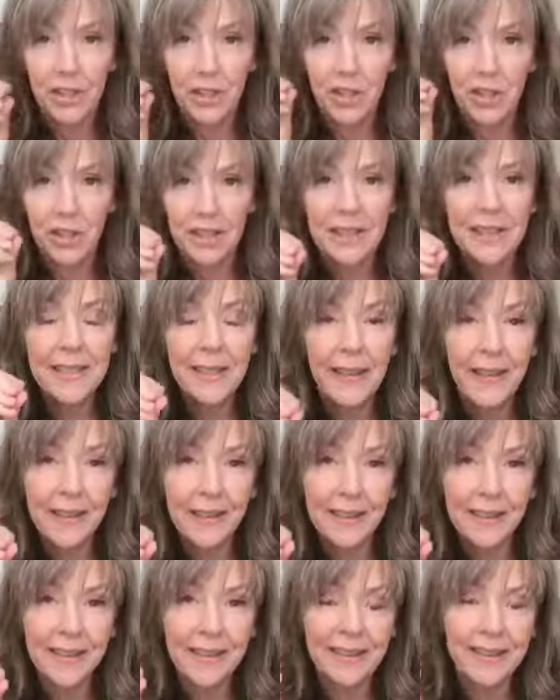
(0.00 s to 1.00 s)
she
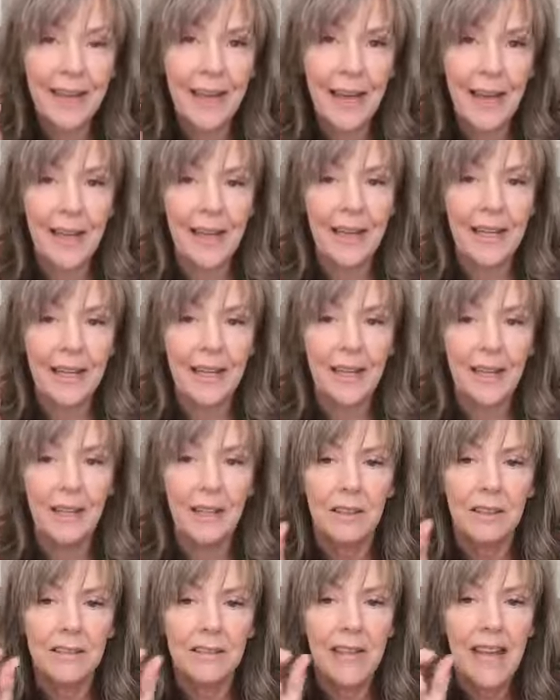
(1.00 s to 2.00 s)
does a